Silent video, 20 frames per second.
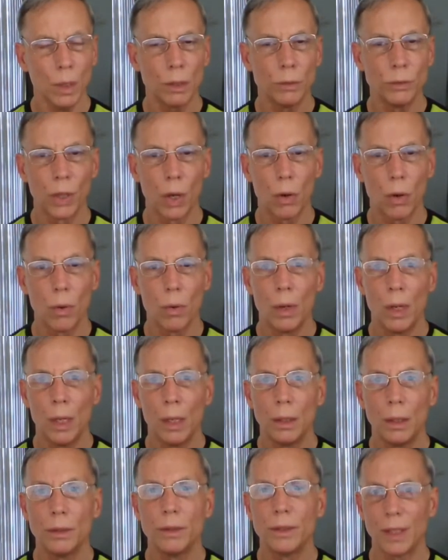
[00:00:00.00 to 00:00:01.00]
so
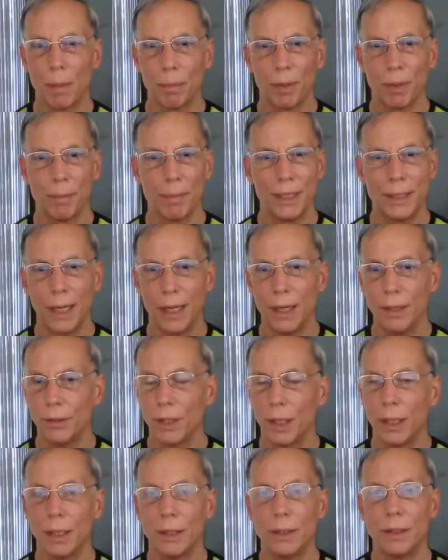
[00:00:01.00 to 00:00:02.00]

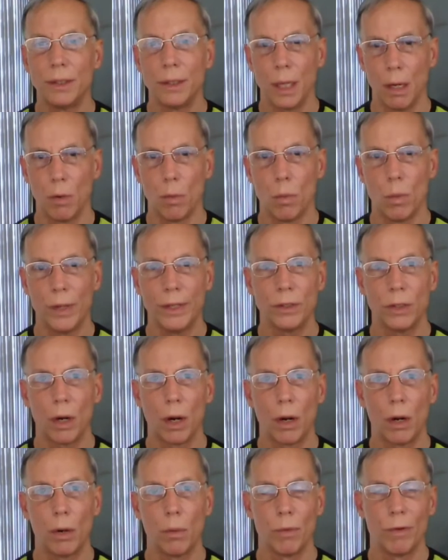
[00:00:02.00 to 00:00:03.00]
supplementation until we
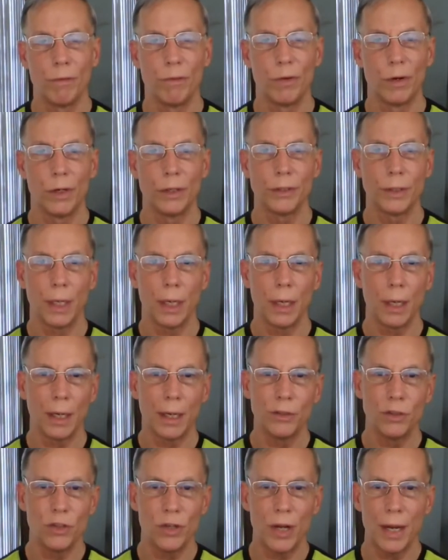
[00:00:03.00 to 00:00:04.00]
start reversing
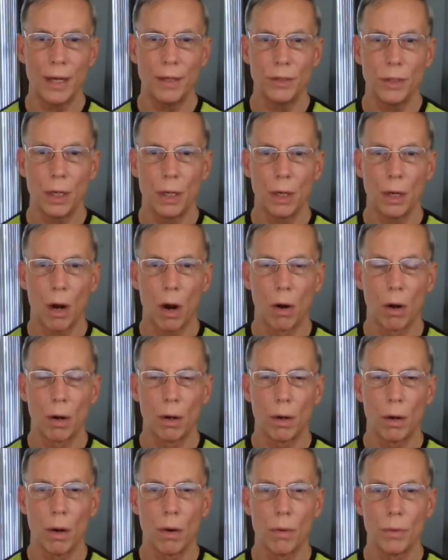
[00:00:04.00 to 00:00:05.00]
and changing
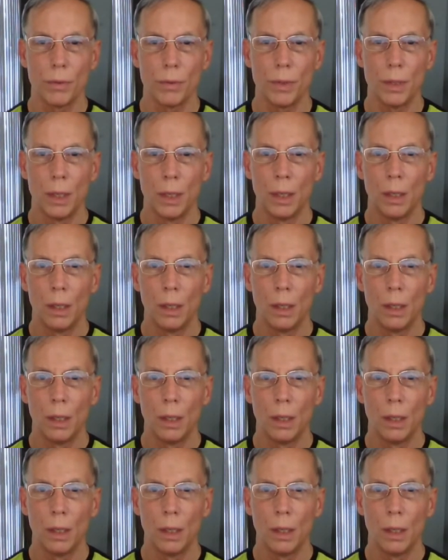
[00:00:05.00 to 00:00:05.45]
our own